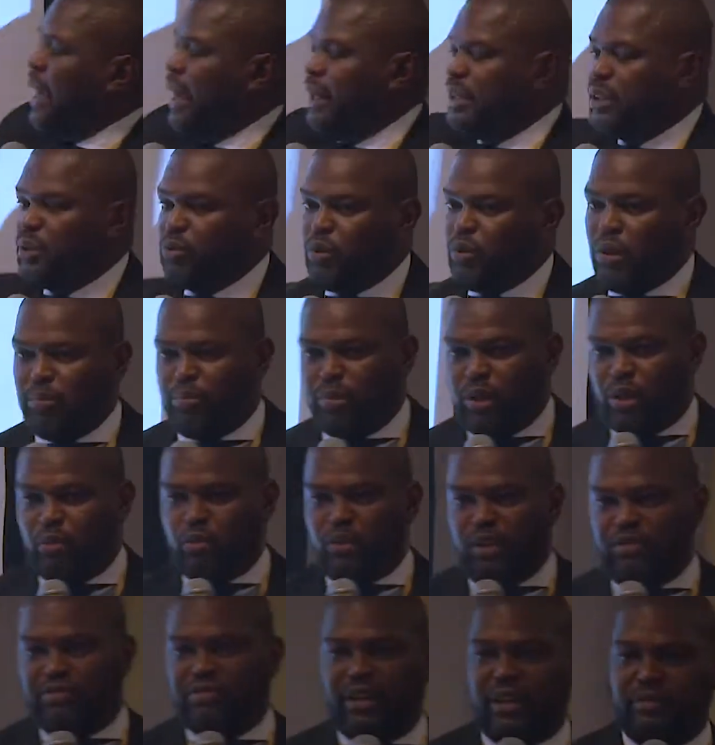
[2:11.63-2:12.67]

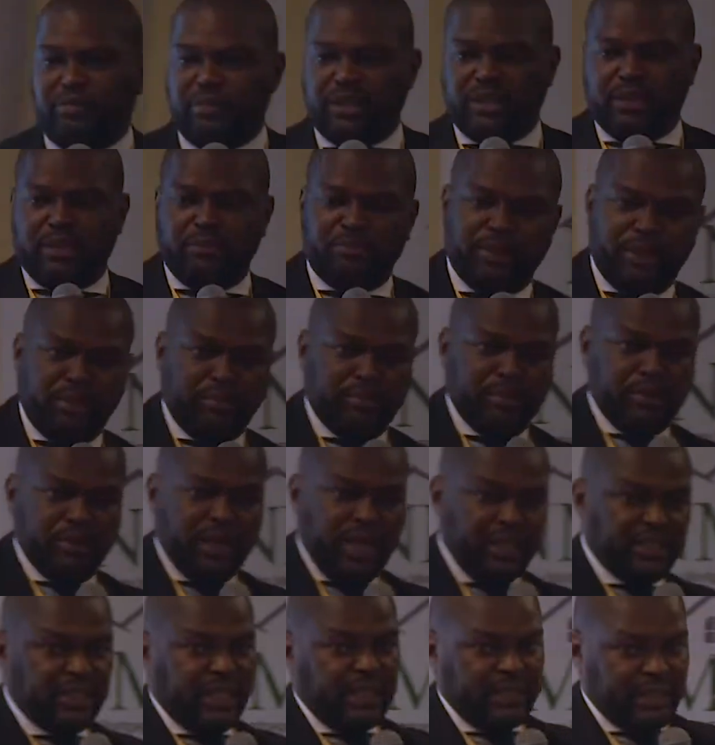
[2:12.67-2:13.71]
81.15 million people. I
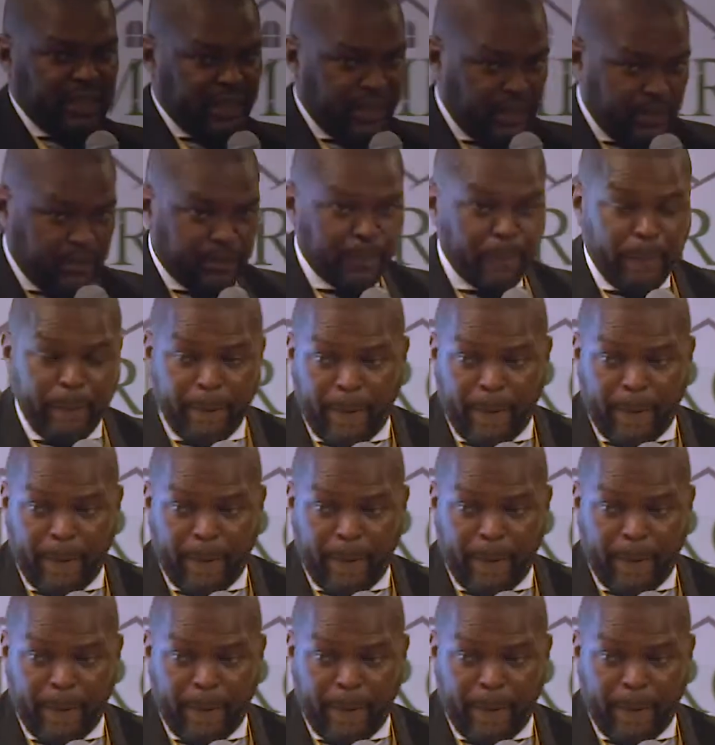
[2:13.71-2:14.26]
checked that out.